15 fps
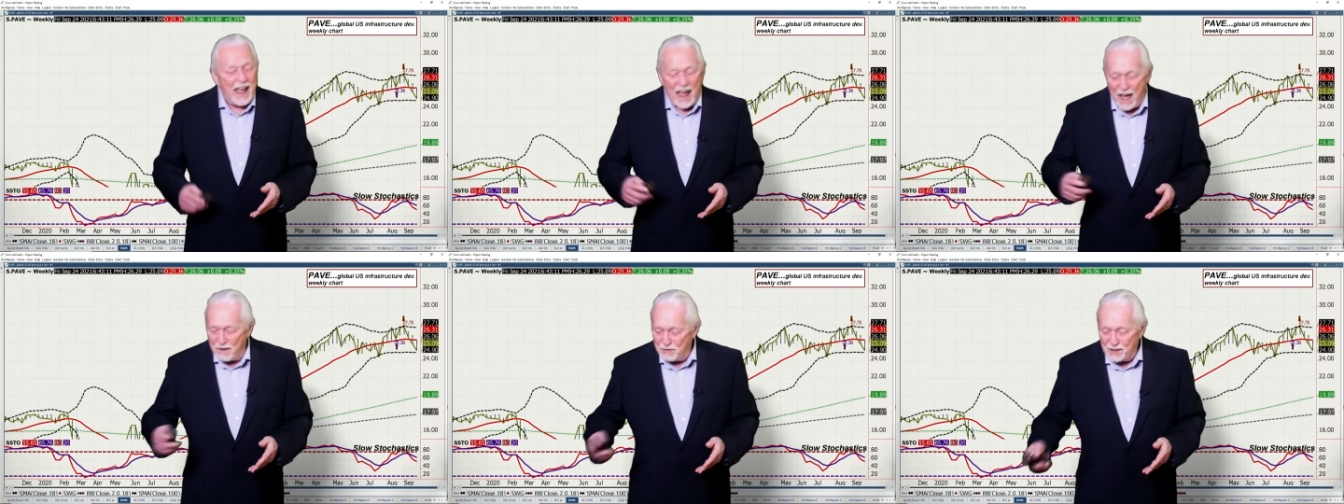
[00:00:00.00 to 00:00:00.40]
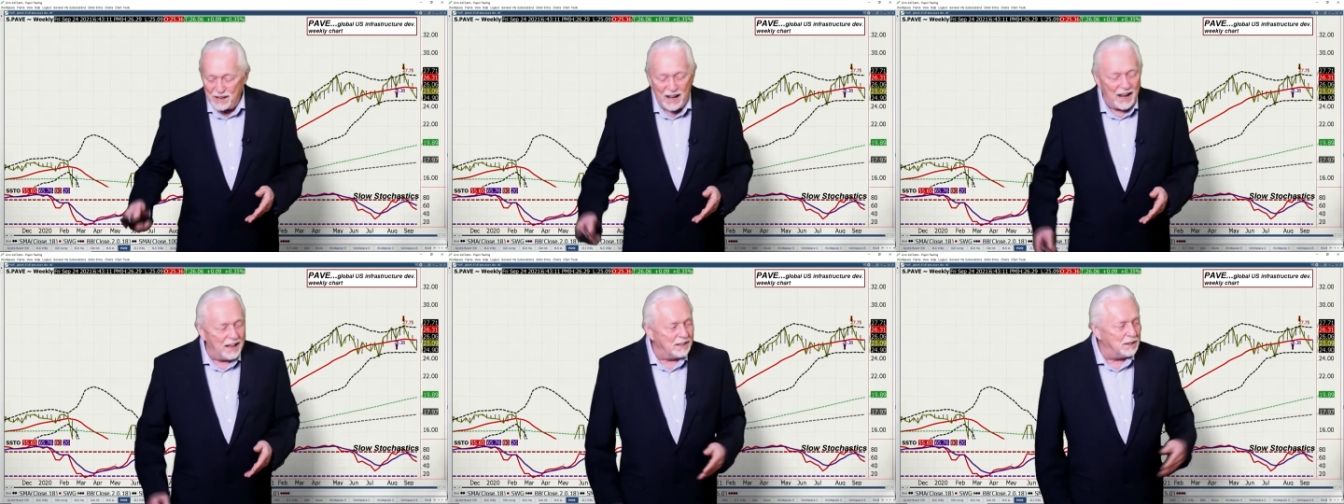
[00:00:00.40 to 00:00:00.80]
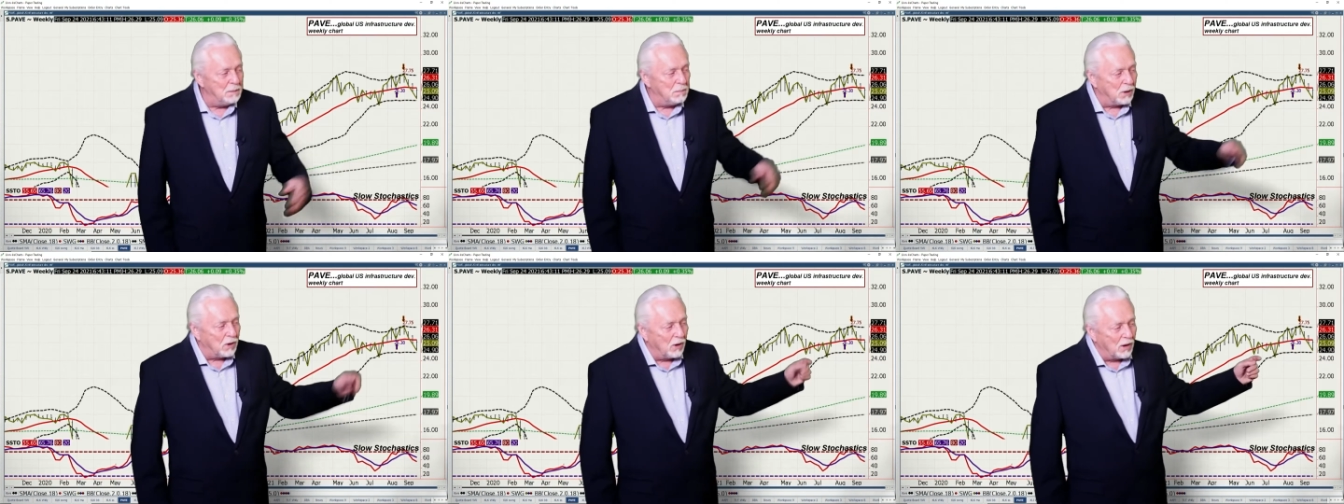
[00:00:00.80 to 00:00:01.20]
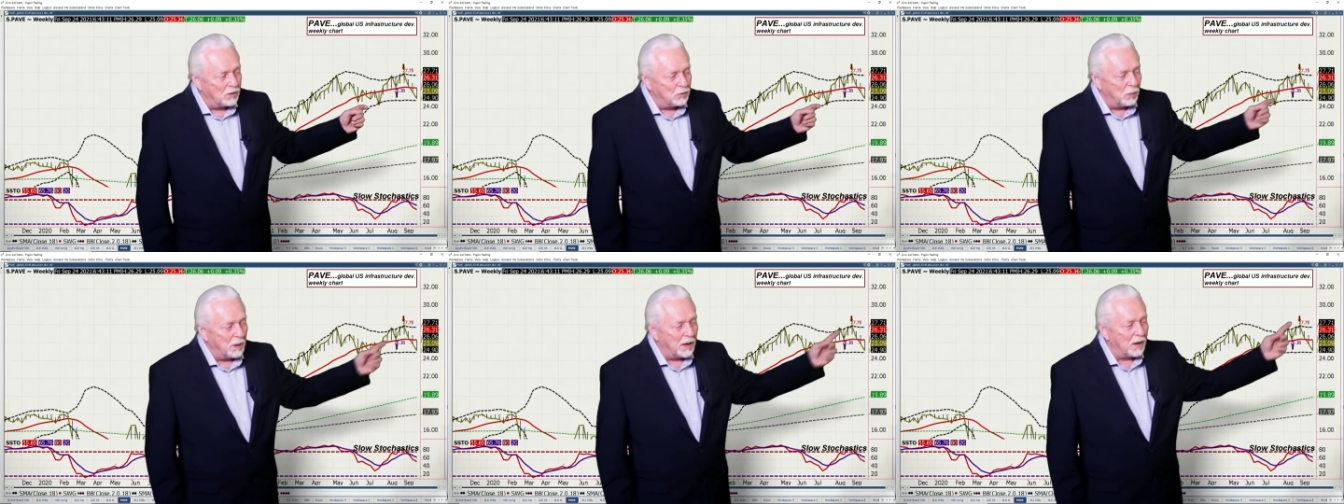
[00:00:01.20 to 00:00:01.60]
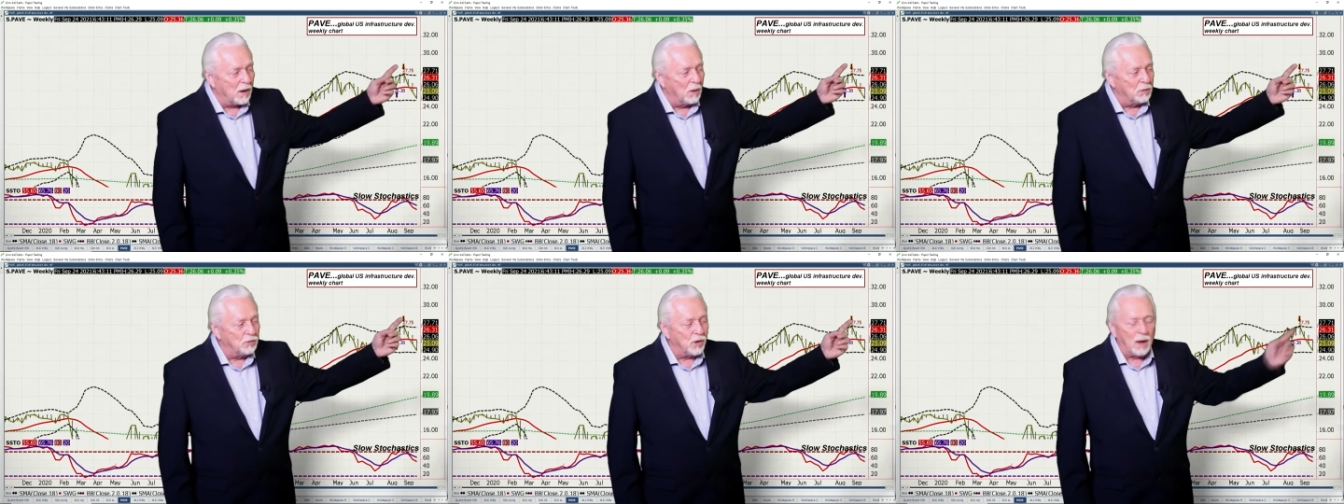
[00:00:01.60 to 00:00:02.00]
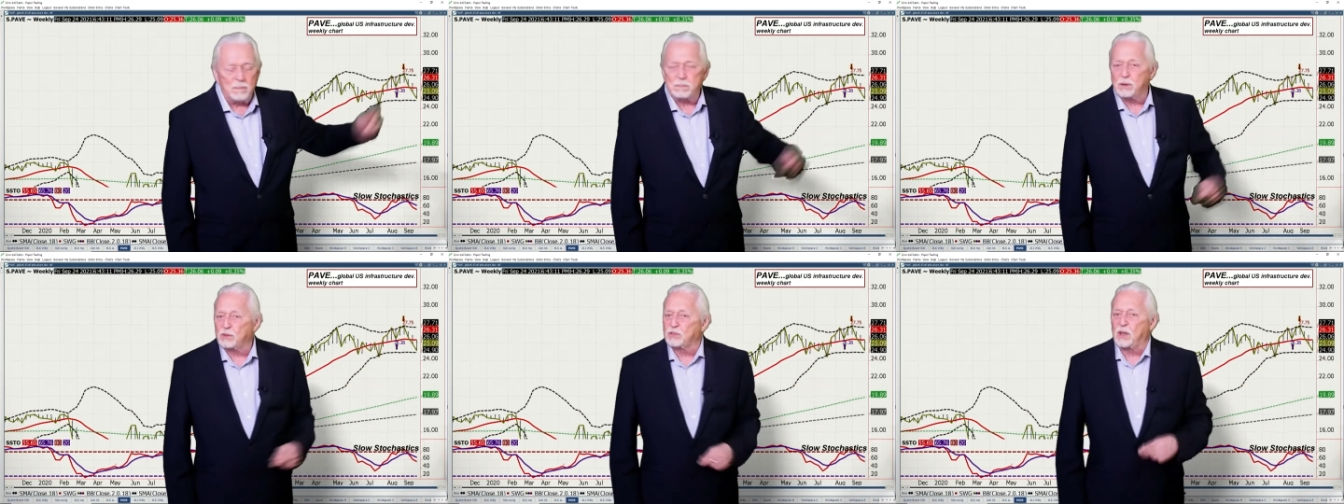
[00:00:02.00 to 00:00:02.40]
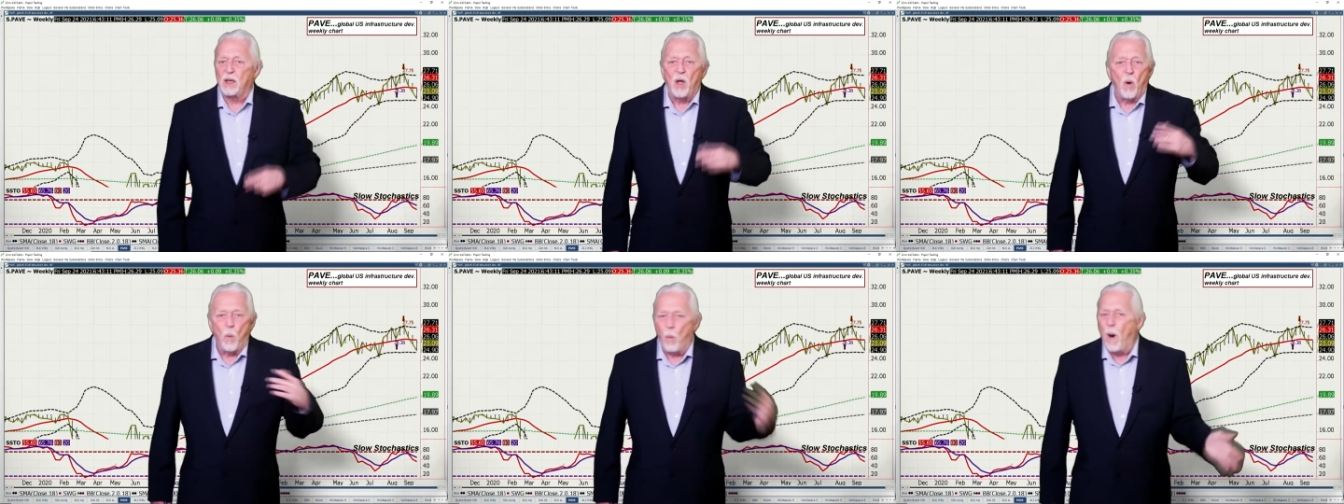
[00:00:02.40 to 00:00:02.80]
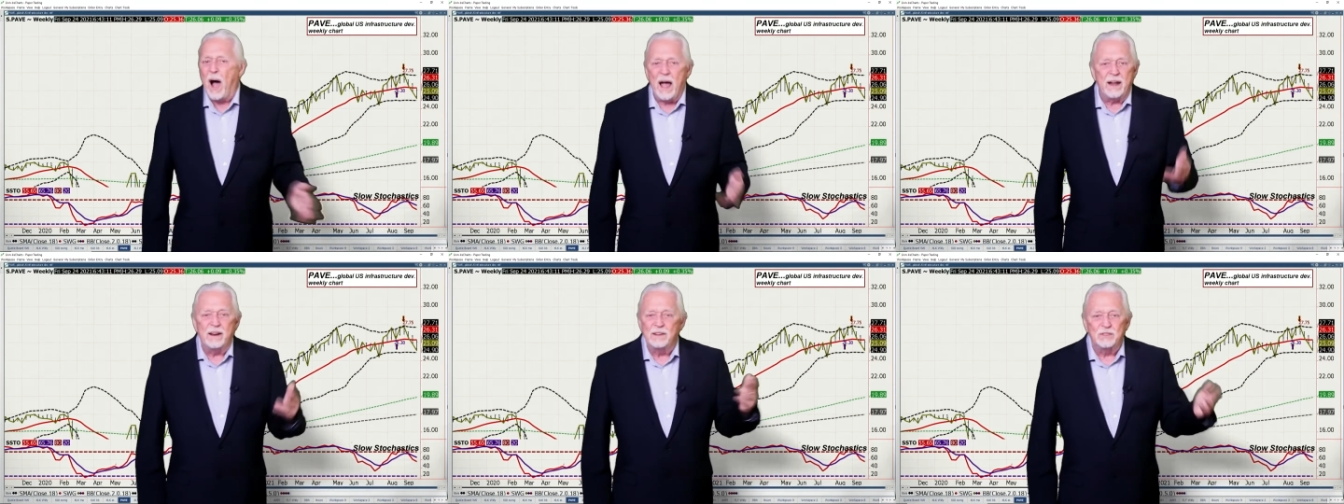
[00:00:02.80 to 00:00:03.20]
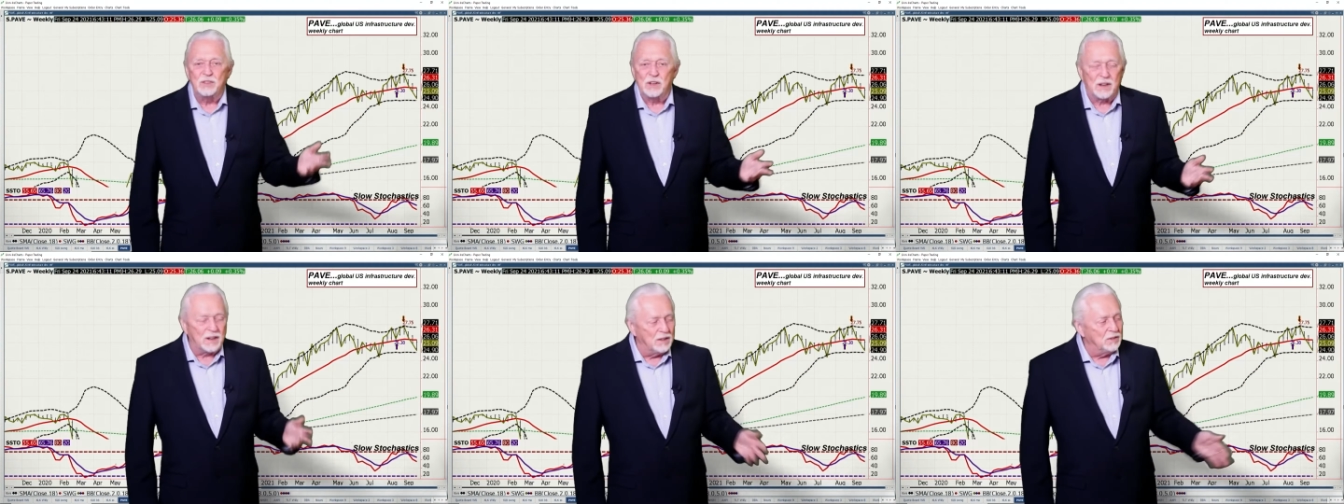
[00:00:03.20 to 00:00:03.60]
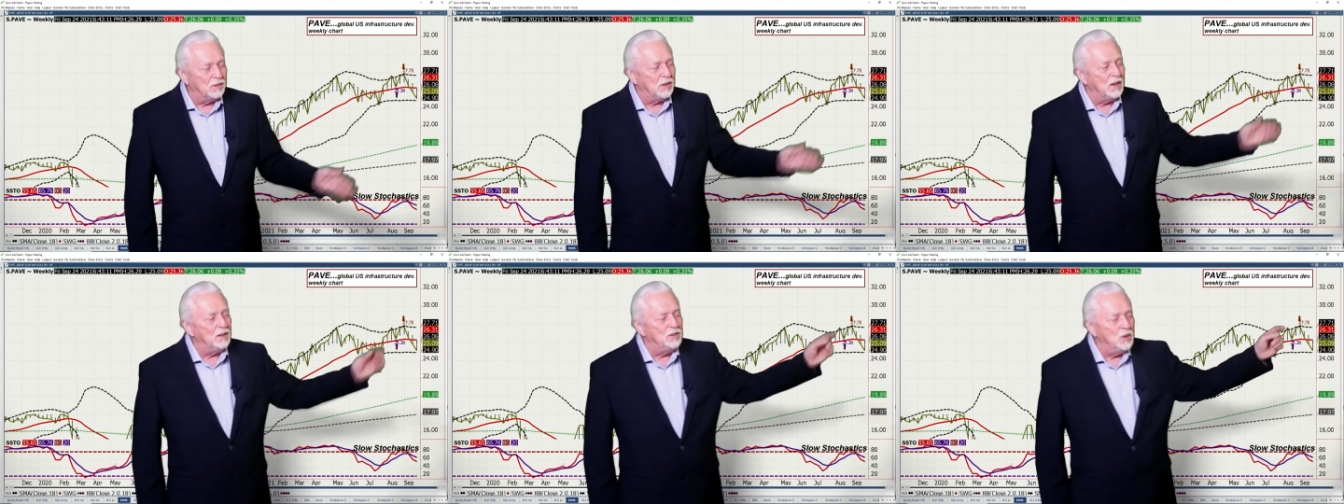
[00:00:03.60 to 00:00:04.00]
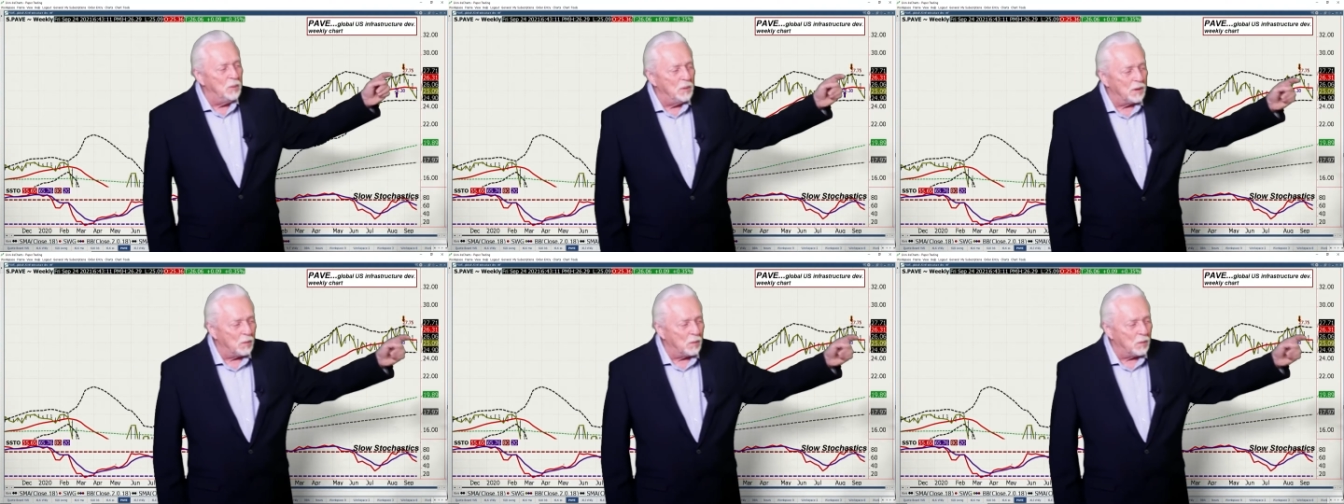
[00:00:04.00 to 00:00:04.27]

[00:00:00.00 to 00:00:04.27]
Have it handy because when it goes up, you'll say, why didn't it continue?